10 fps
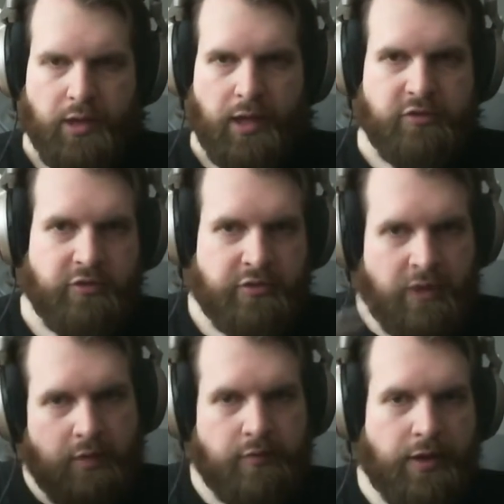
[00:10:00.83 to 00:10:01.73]
it's just
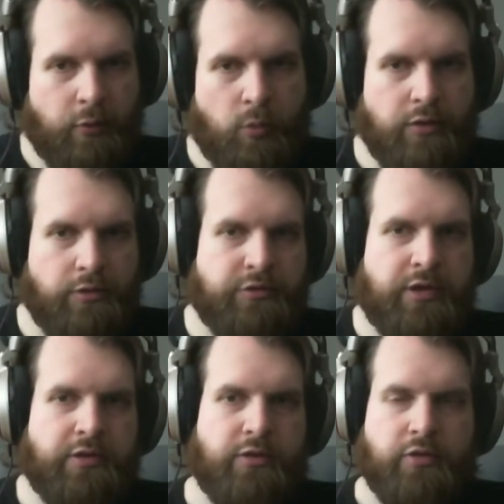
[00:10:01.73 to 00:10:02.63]
kind of like one of those
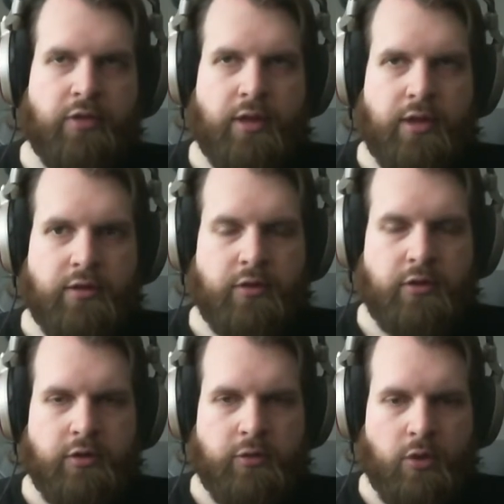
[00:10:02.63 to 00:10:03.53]
things that
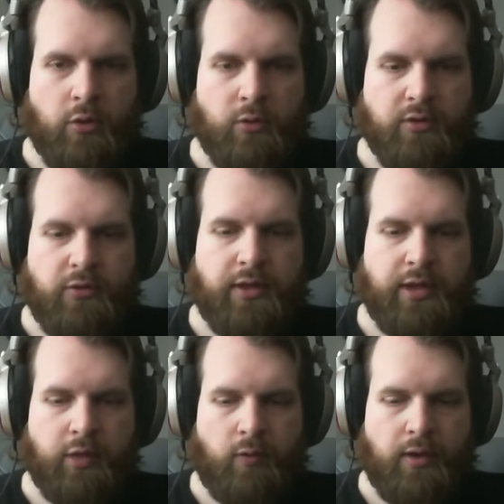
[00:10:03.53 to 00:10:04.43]
you go into
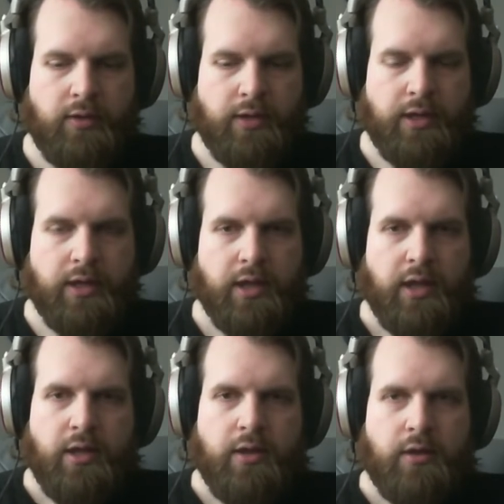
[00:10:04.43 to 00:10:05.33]
thinking, right? Like
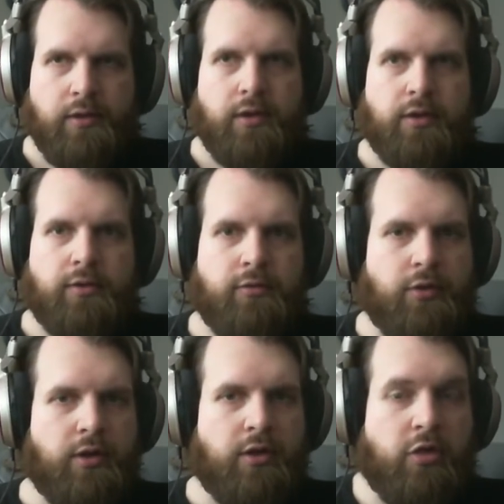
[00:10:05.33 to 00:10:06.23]

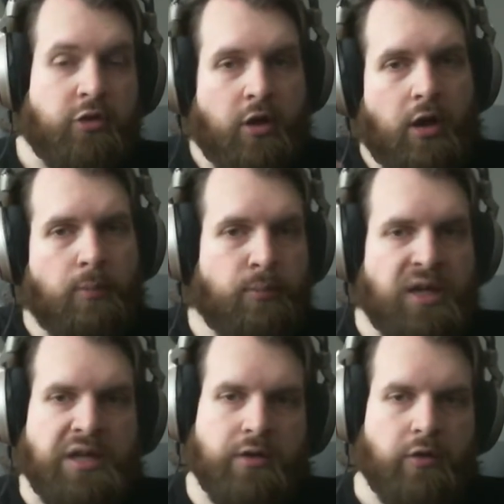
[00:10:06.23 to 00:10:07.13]
the top
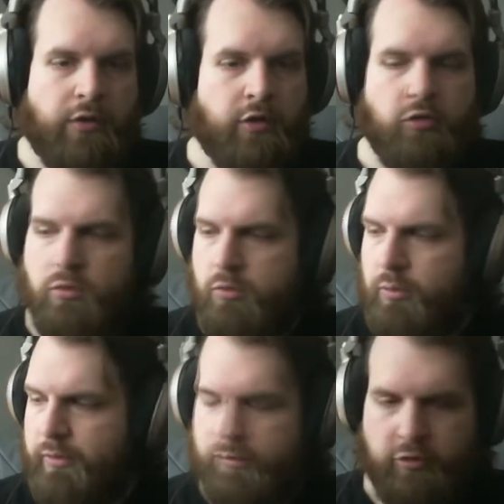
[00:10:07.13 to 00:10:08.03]
button on the controller,
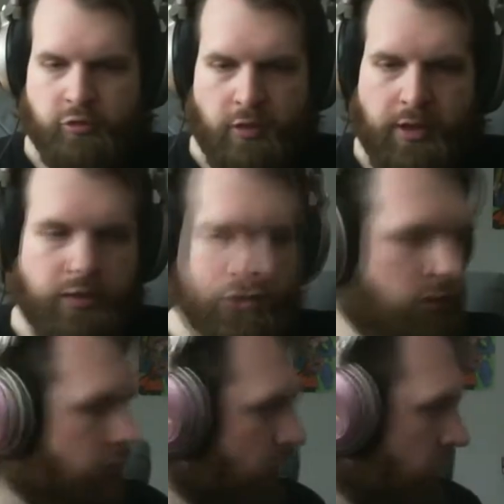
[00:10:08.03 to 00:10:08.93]
whether it's
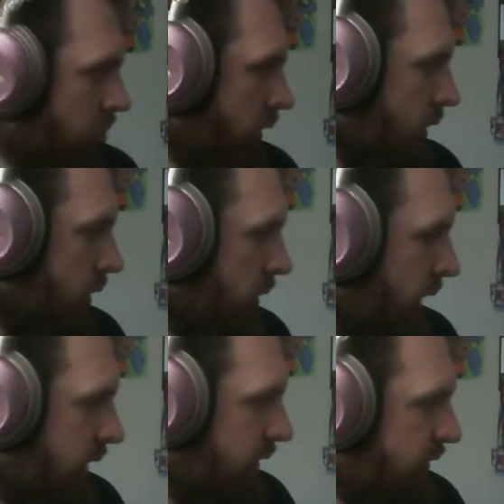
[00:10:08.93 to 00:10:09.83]
triangle or
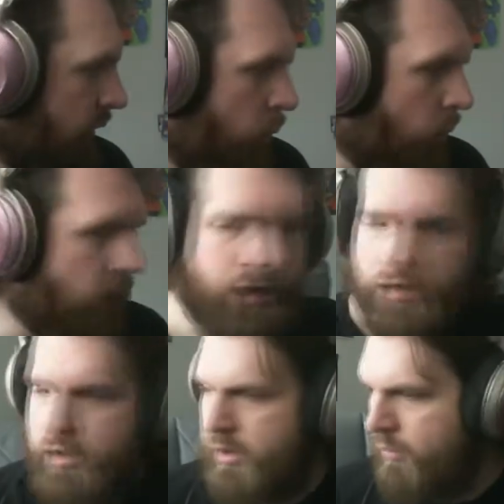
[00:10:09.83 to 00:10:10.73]
it's a
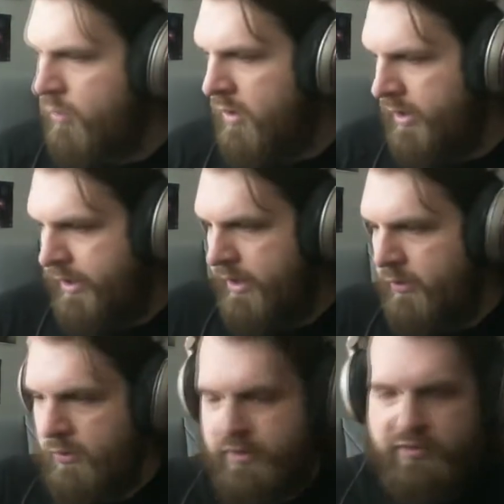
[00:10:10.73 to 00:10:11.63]
Y
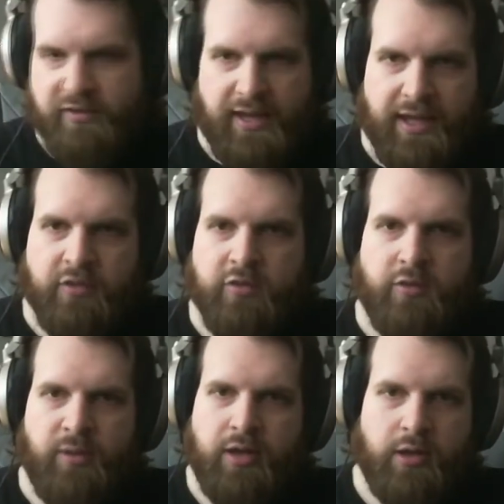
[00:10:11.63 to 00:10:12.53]
or it's an X,
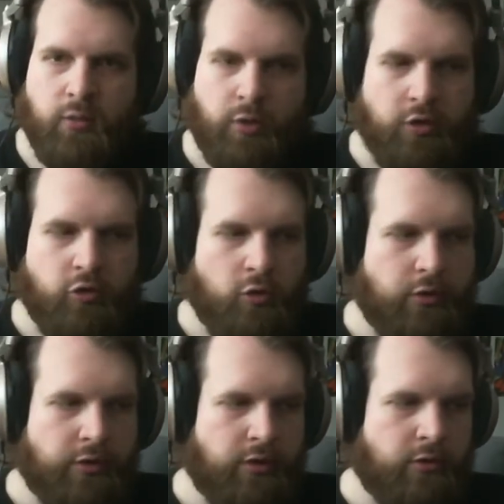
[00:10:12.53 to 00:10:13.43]
depending on what
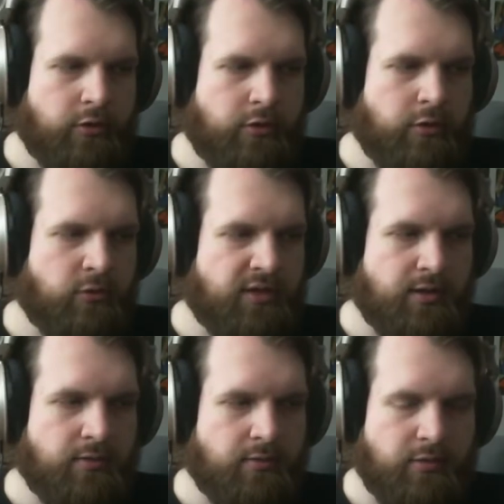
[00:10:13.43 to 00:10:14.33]
controller you're
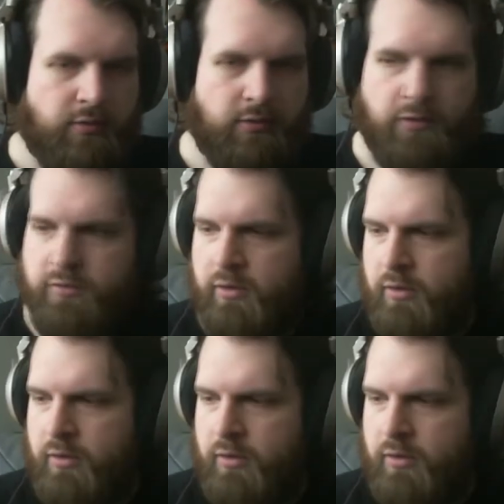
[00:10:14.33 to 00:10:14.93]
using, because